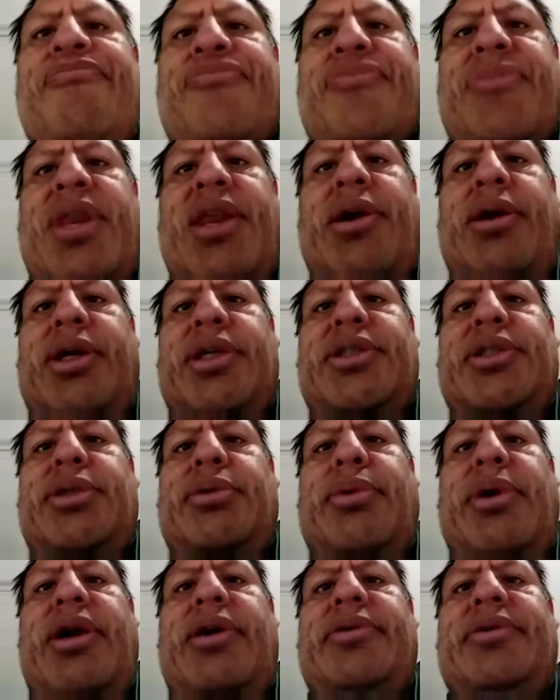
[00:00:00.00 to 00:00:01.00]
You're also
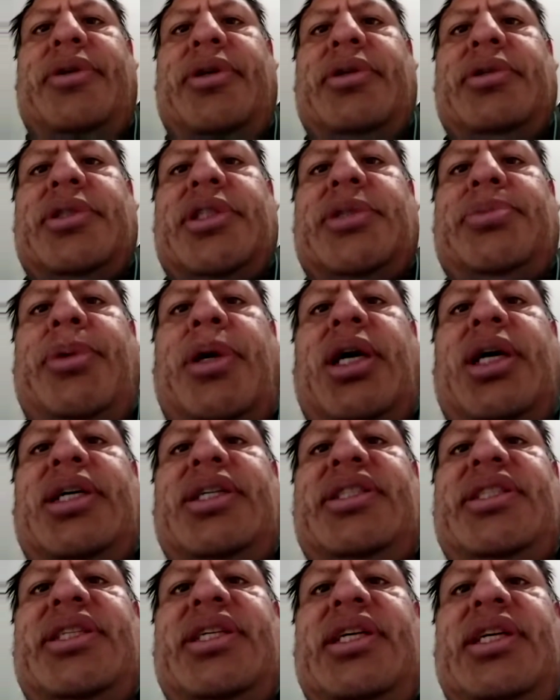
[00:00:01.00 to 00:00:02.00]
aware of their
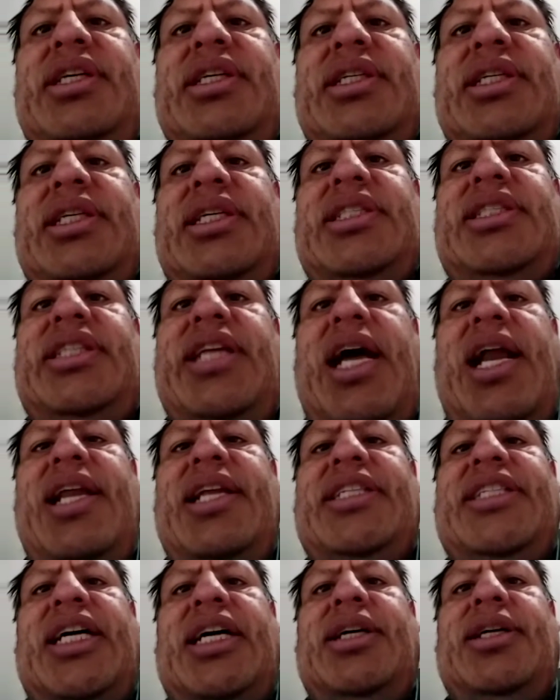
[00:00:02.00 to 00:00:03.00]
response. It's not
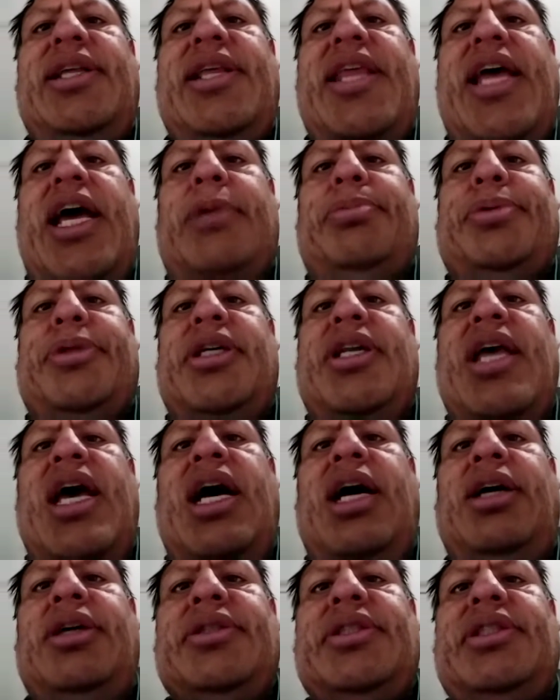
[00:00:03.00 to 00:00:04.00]
entirely that
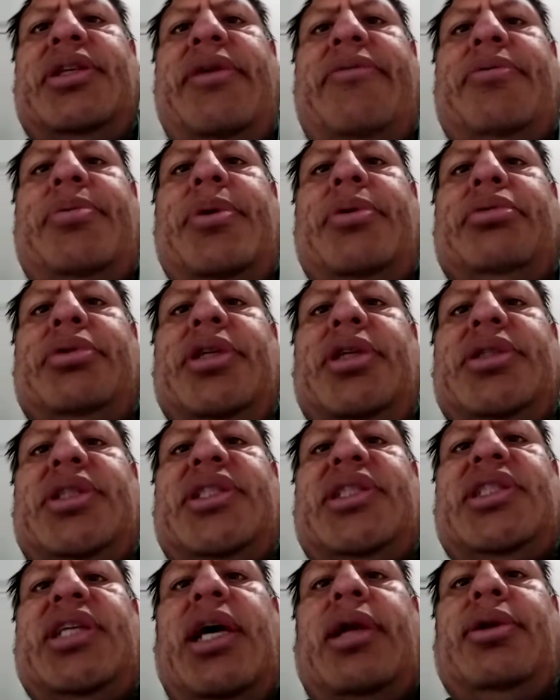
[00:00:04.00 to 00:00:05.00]
pronounced. You have to be real
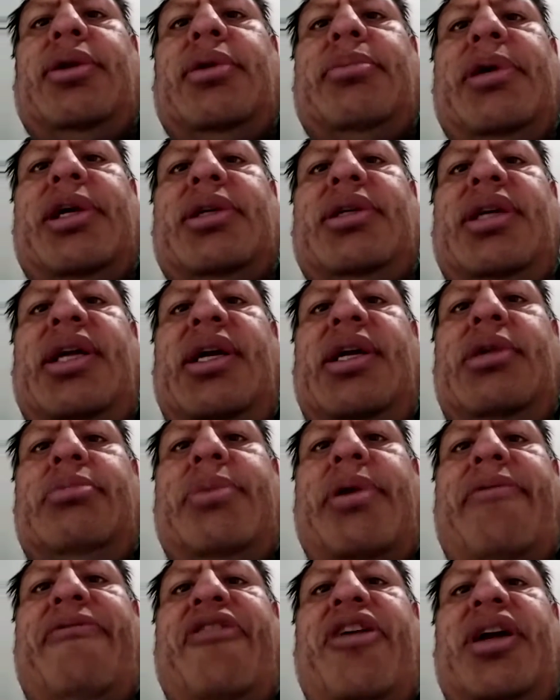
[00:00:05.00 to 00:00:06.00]
subtle about
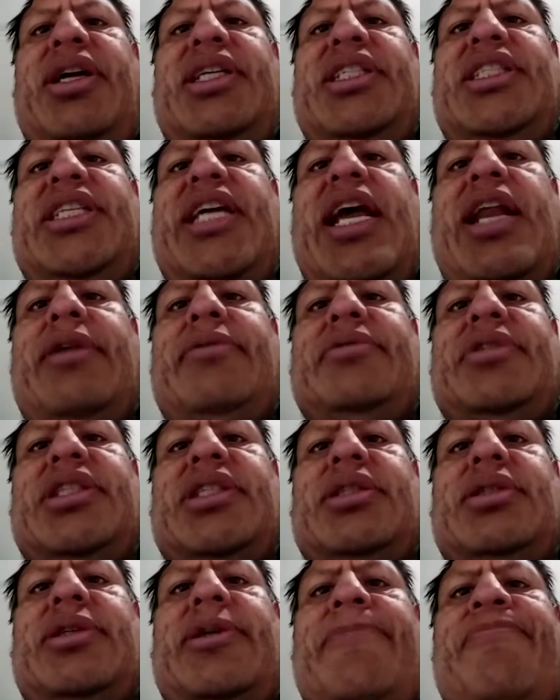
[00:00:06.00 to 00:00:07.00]
being very attentive
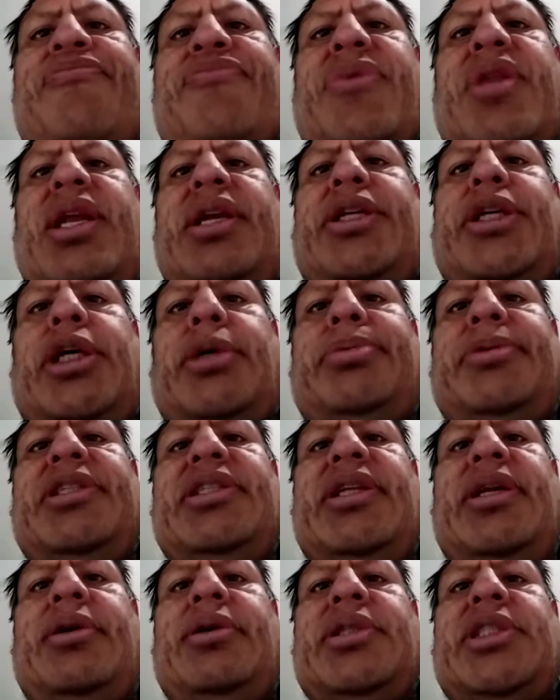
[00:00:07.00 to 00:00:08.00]
to interpreting
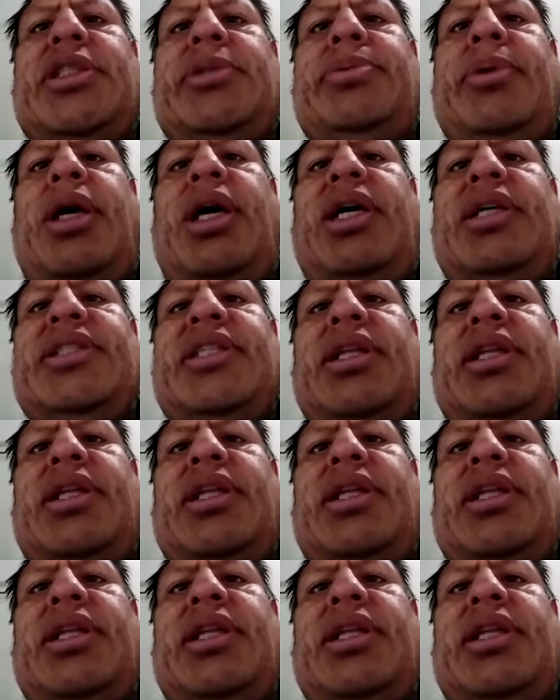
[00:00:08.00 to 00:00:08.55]
their response.